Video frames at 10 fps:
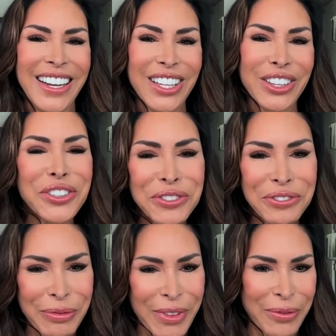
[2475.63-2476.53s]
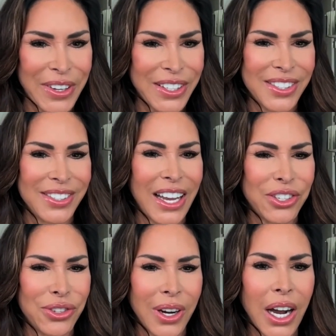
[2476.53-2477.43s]
learn from them as
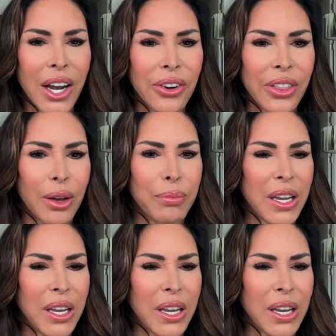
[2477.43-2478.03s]
you hire them